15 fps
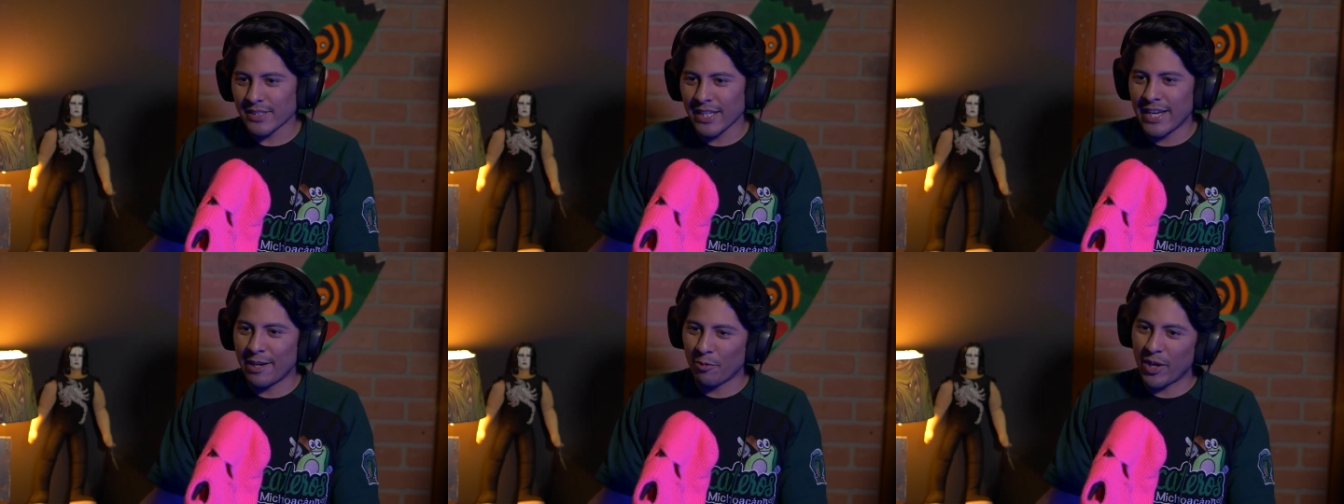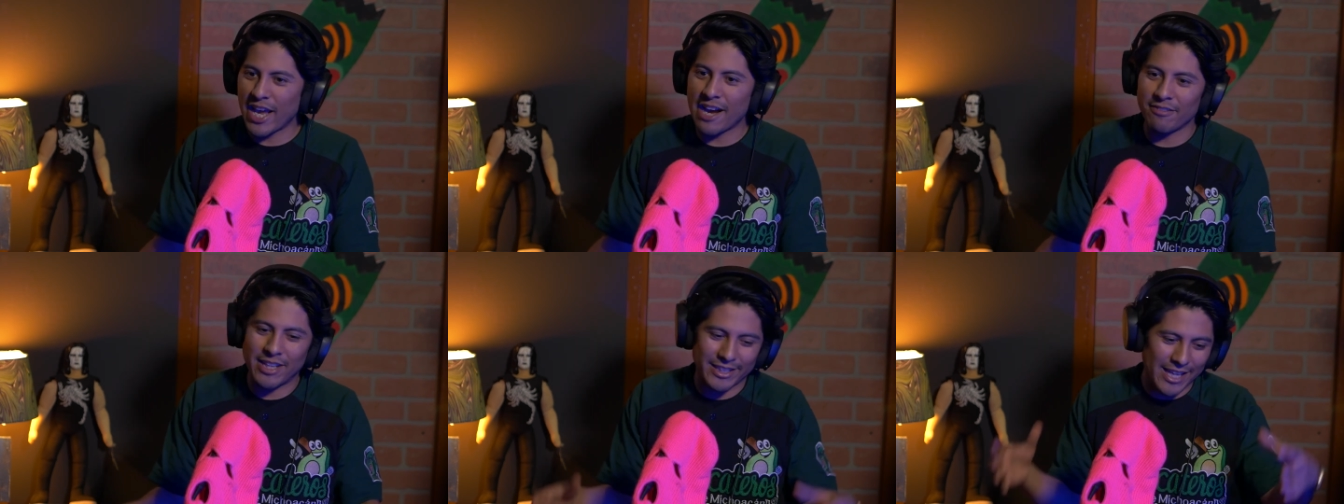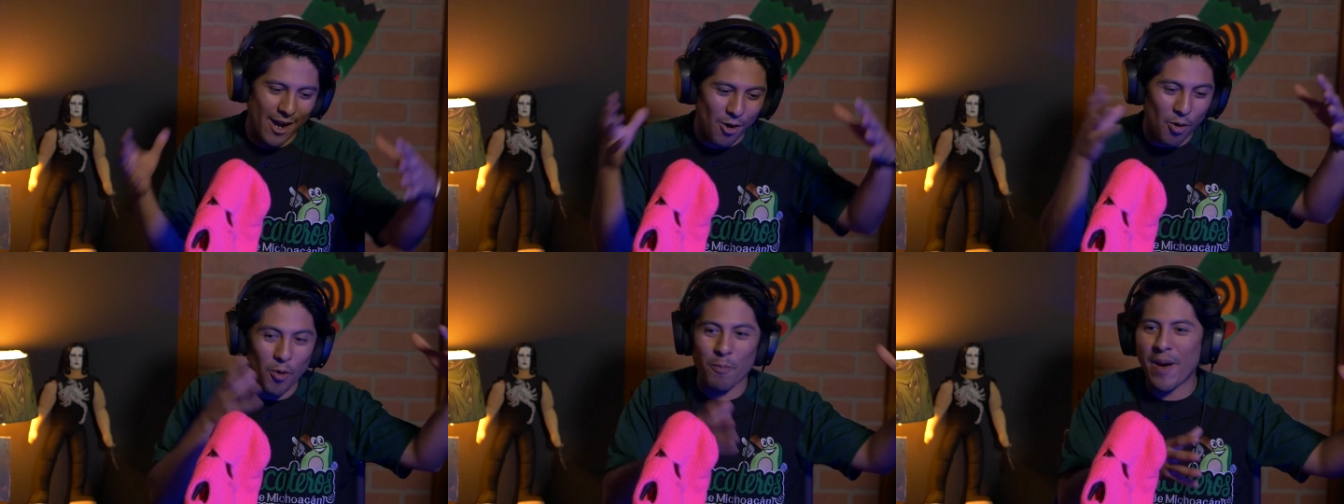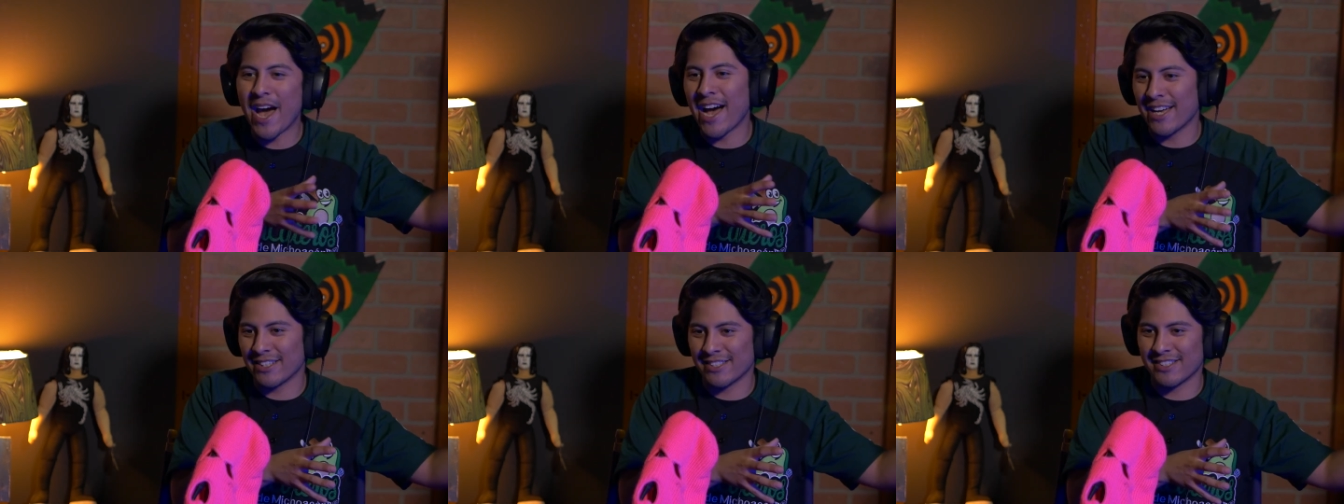and we have like that whole
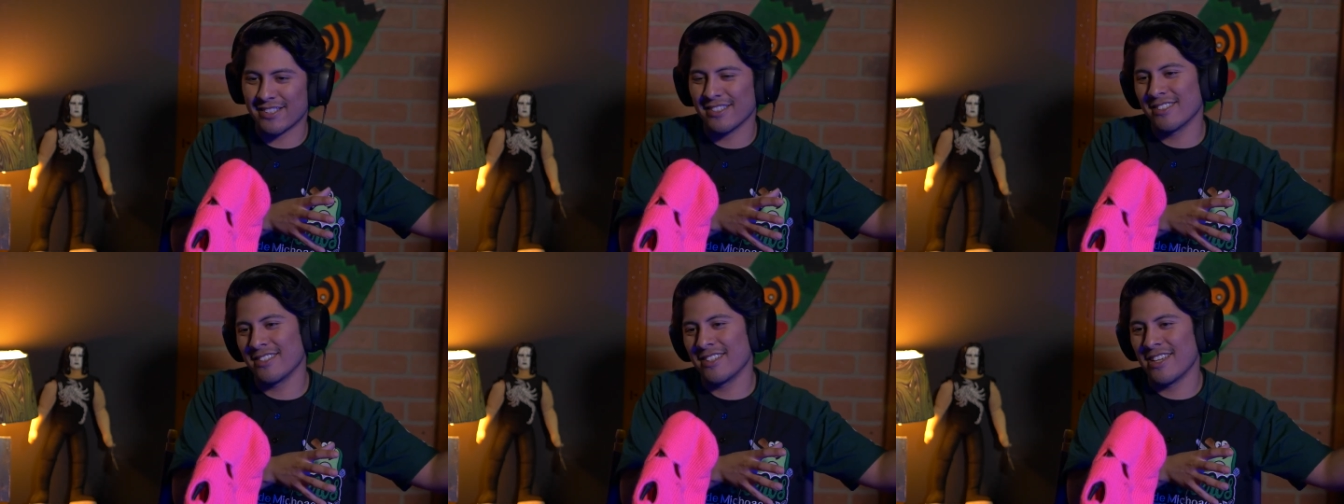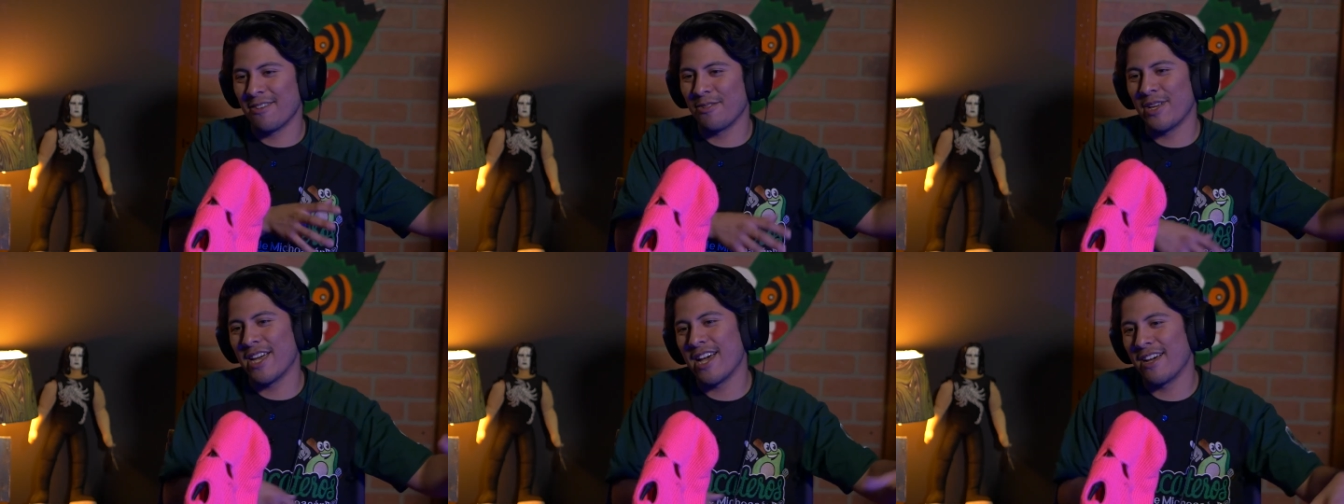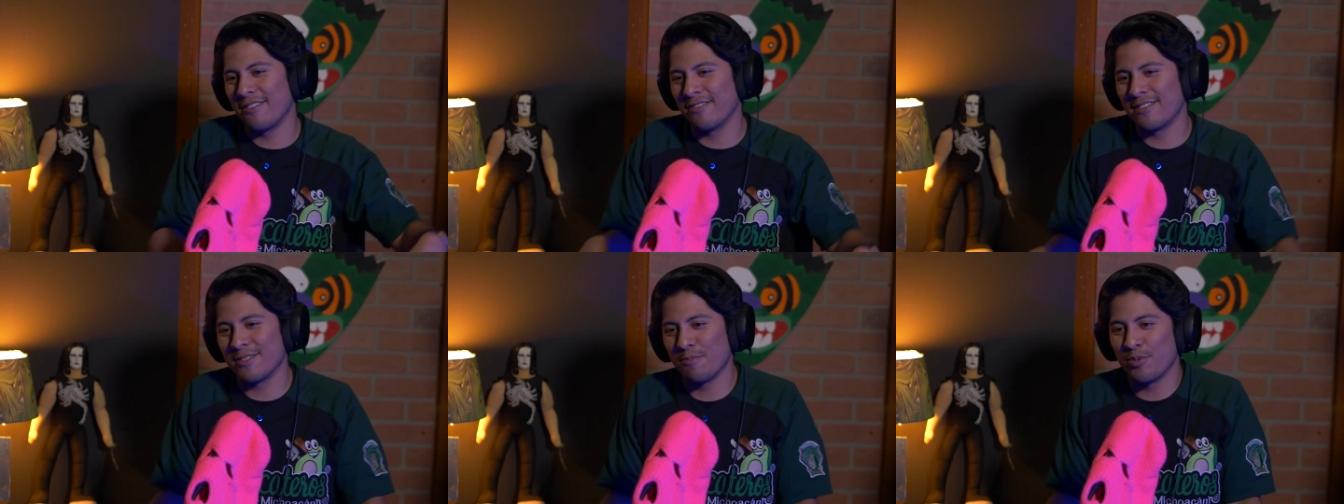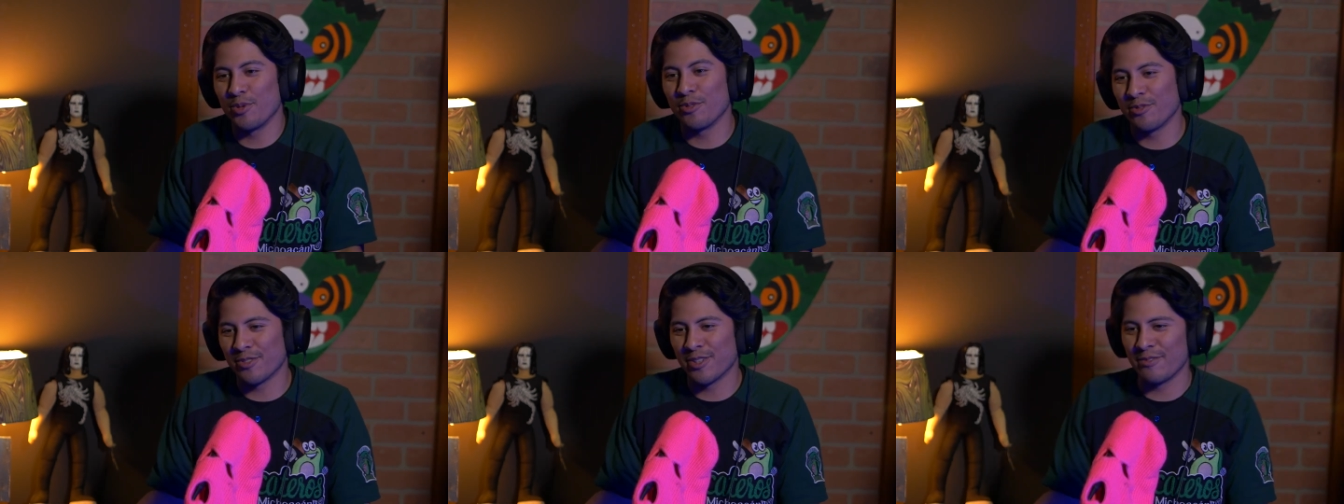past that we have to
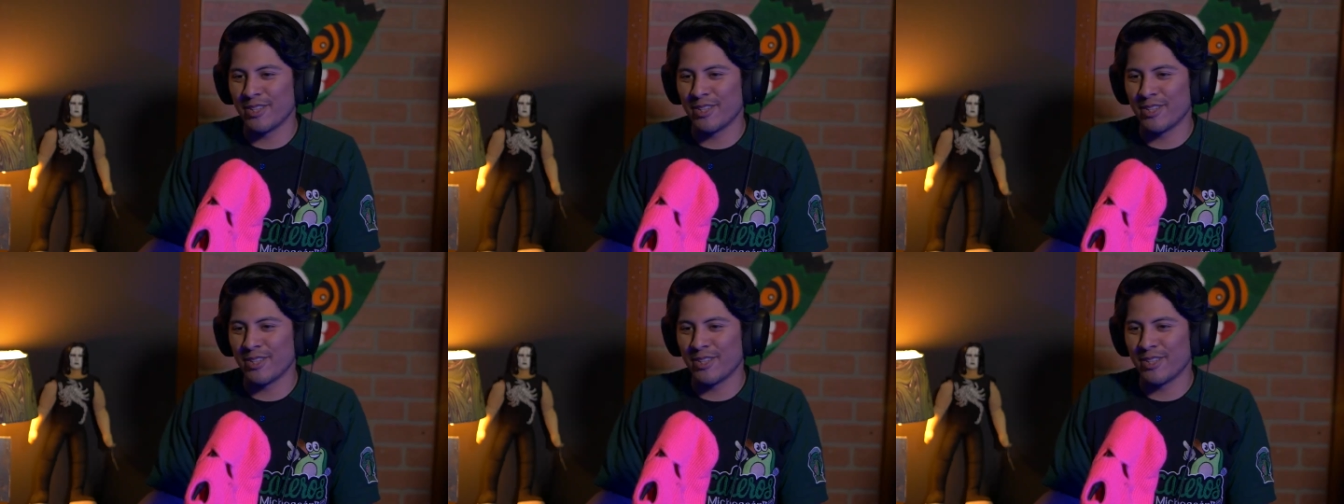pull from.